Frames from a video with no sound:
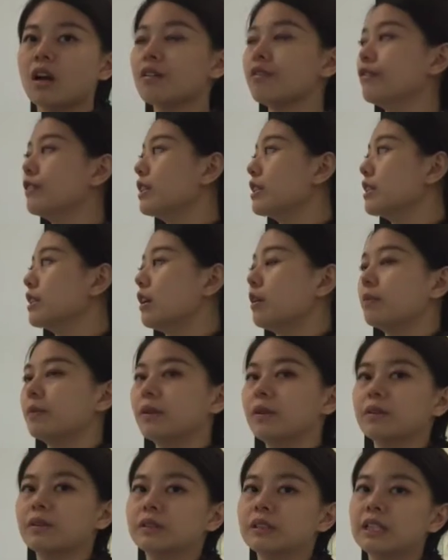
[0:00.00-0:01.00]
First of
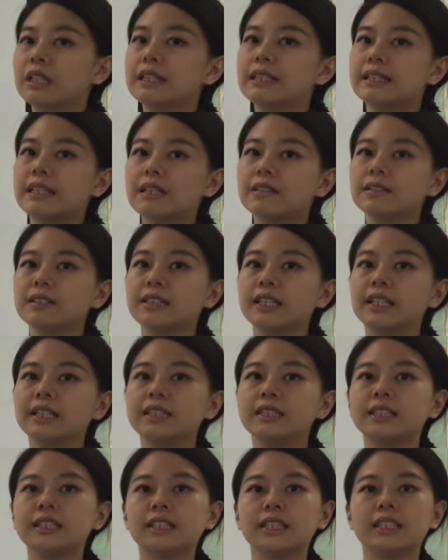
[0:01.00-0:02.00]
all,
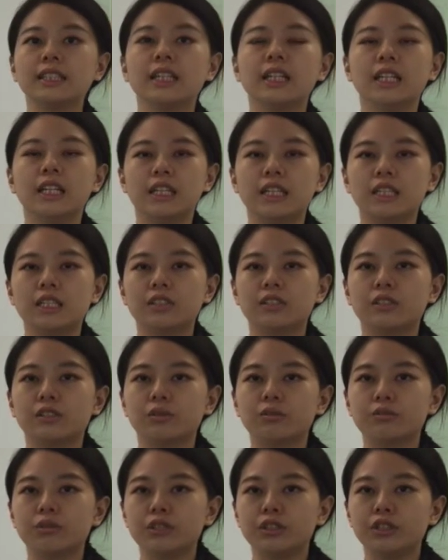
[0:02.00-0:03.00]
downsizing is
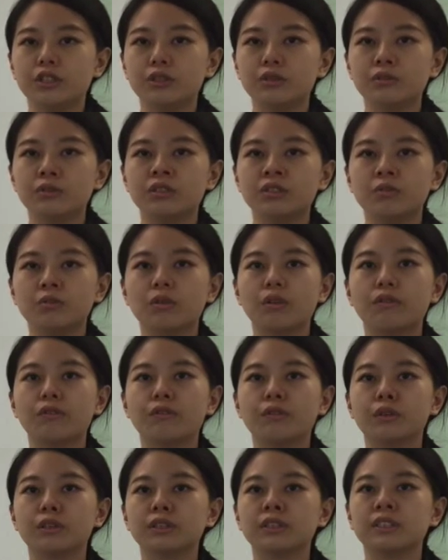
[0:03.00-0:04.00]
to reduce the
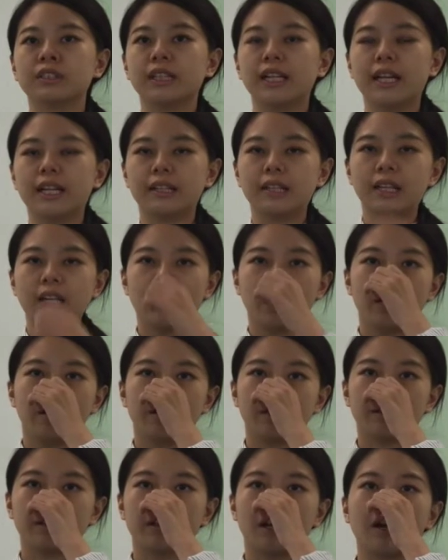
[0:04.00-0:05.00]
workforce that
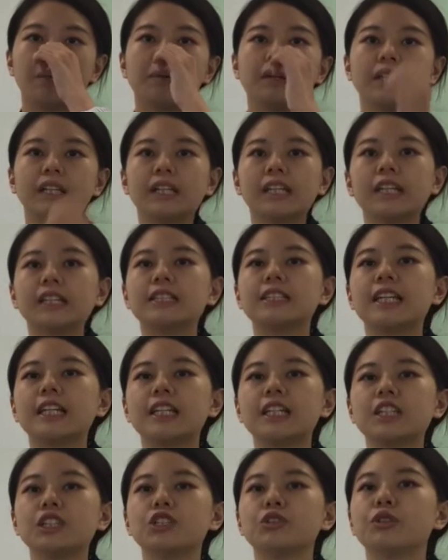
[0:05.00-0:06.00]
in company
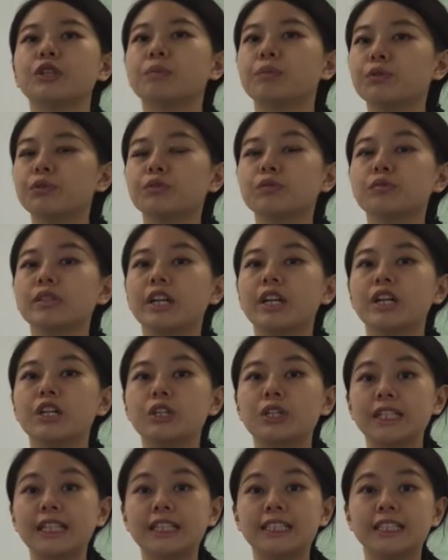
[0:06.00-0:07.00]
intending to improve their
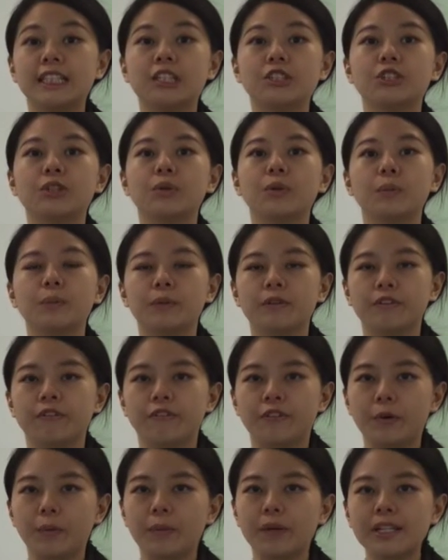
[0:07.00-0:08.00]
organizational
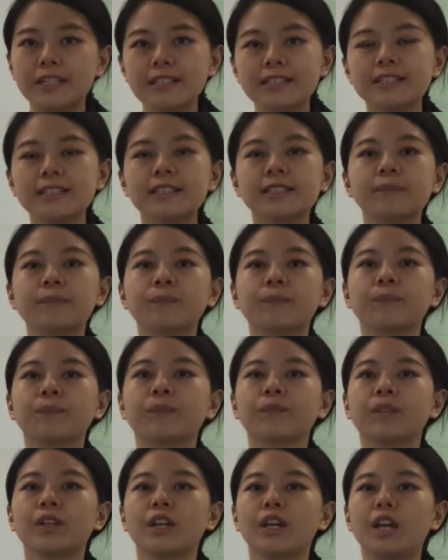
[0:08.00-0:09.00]
performance.
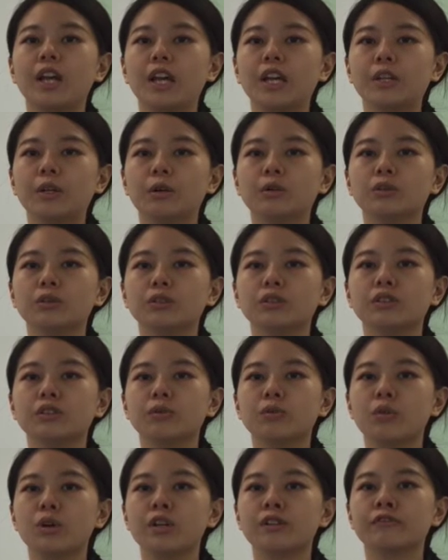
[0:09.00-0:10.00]
And also the
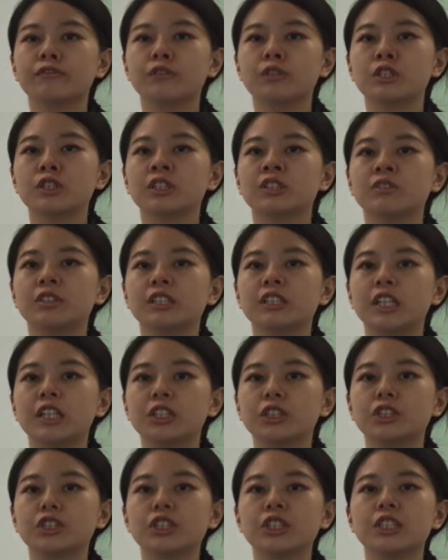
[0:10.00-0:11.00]
workforce
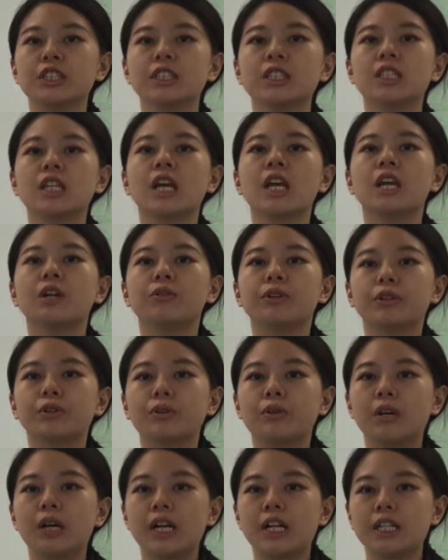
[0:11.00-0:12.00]
reductions
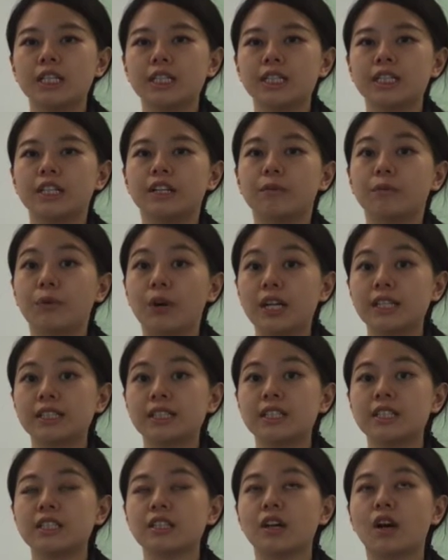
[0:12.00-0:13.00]
requires a
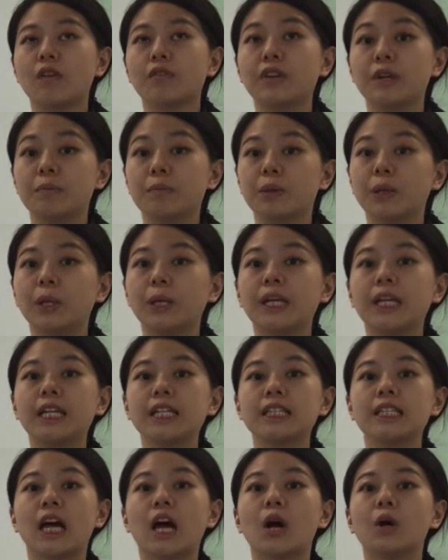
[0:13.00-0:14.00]
process of
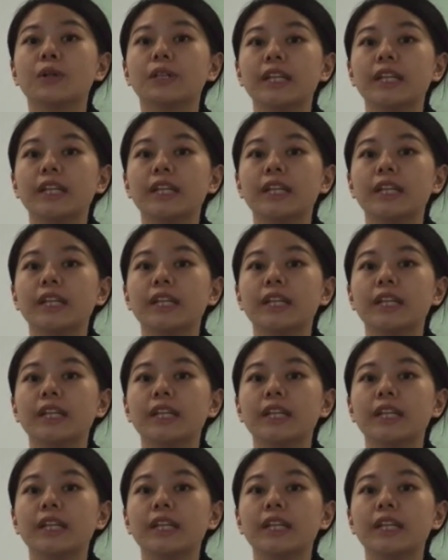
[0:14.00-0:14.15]
employees, how